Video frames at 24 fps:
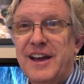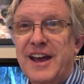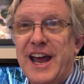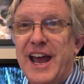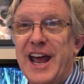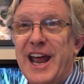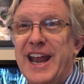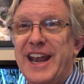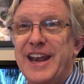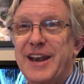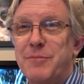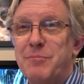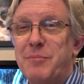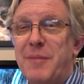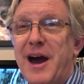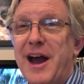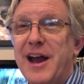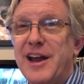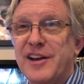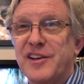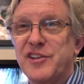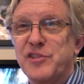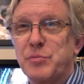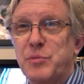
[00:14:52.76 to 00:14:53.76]
and my
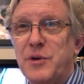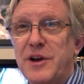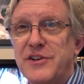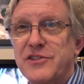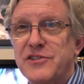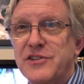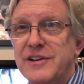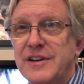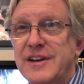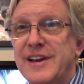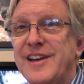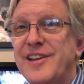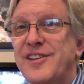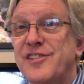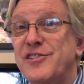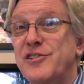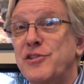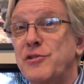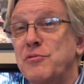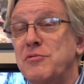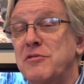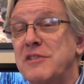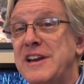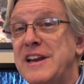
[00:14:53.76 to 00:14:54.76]
expression is
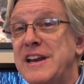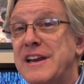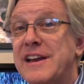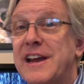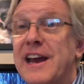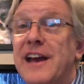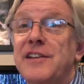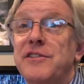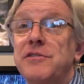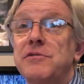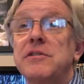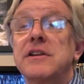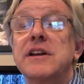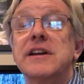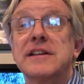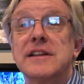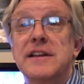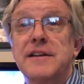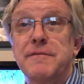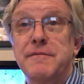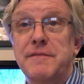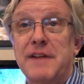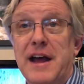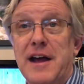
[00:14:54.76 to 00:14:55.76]
unique and
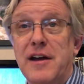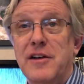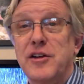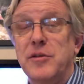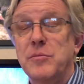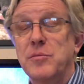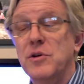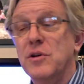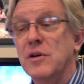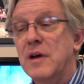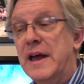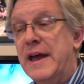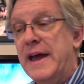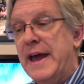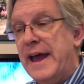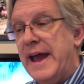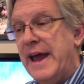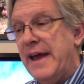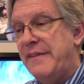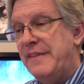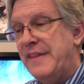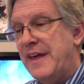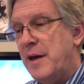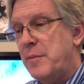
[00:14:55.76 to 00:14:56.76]
uniquely valuable.
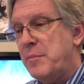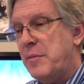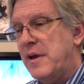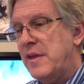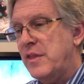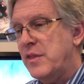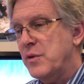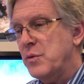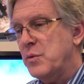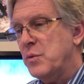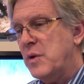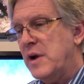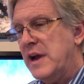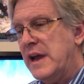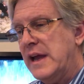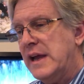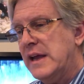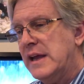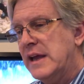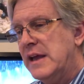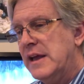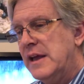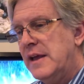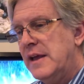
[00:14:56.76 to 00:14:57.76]
And that, by the way,